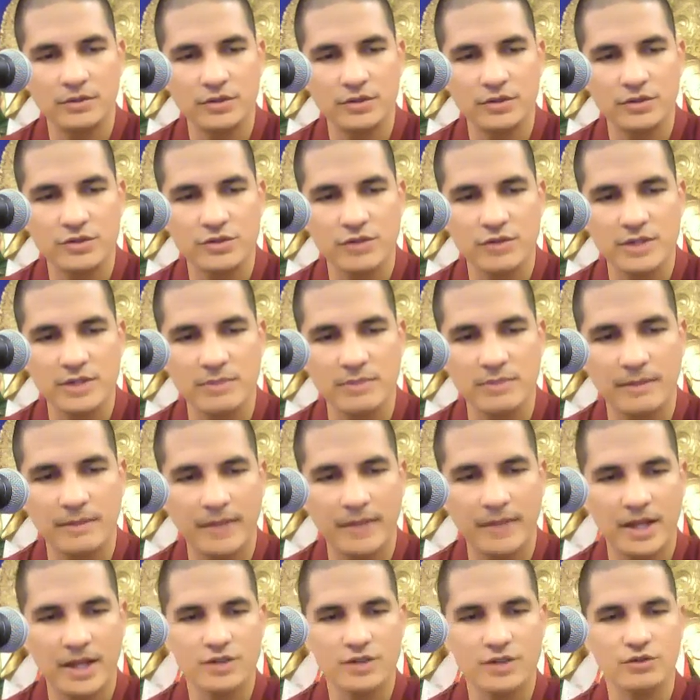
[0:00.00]
distressed by
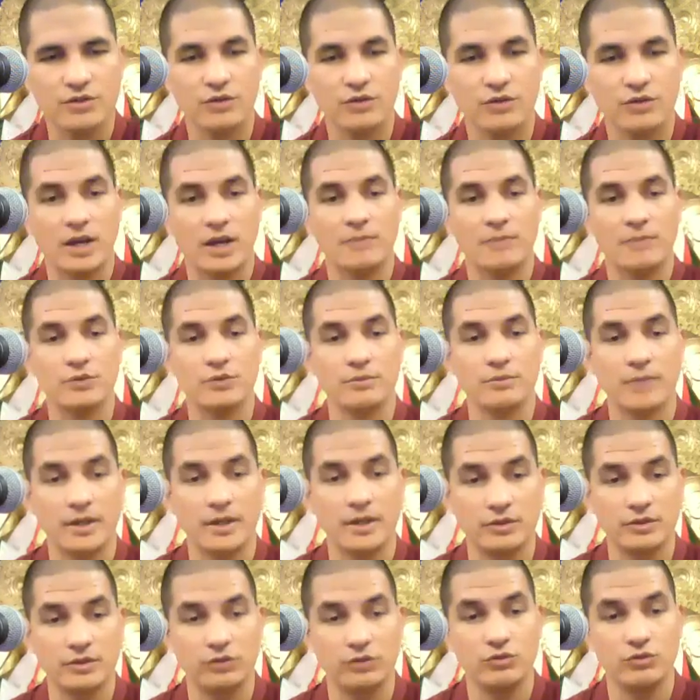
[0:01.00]
passion, or captured by
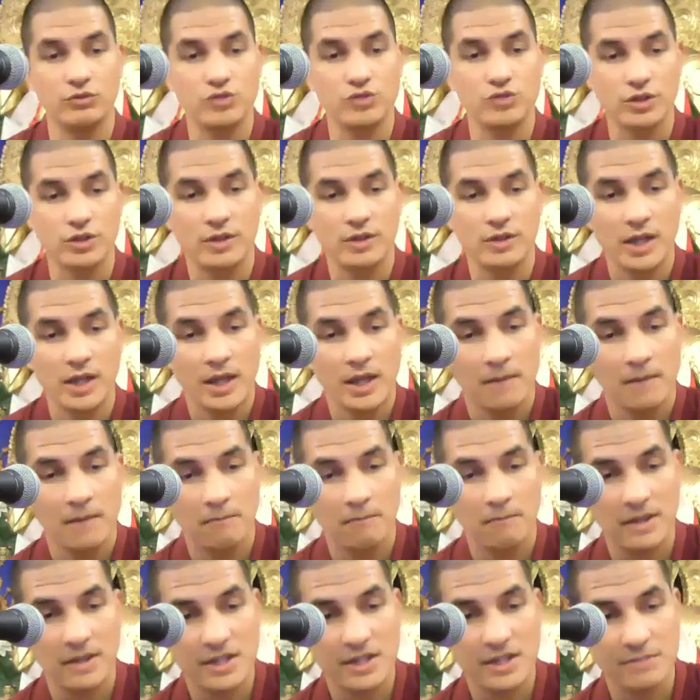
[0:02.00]
delusion,
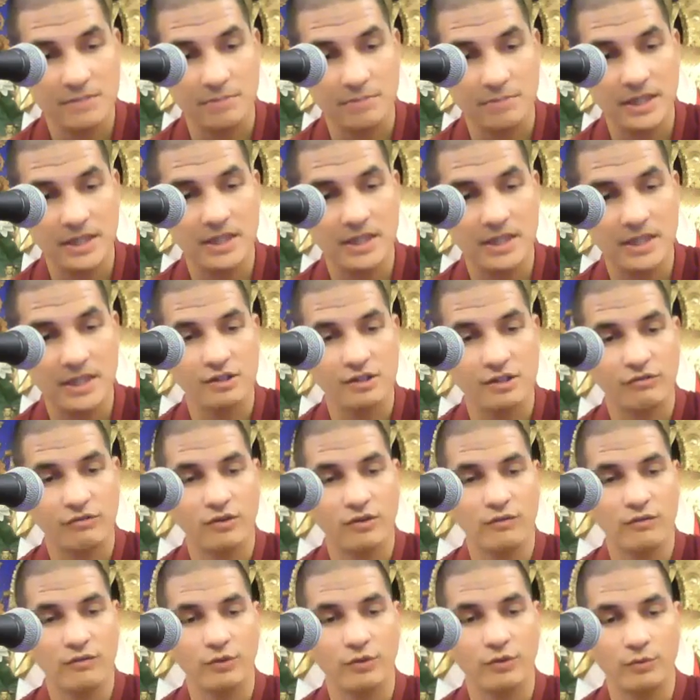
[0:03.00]
may these beings,
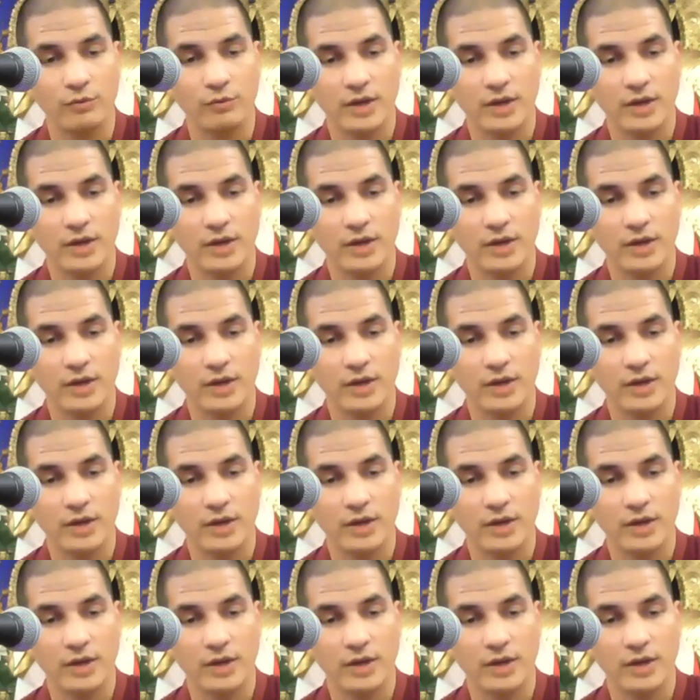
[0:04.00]
fearful,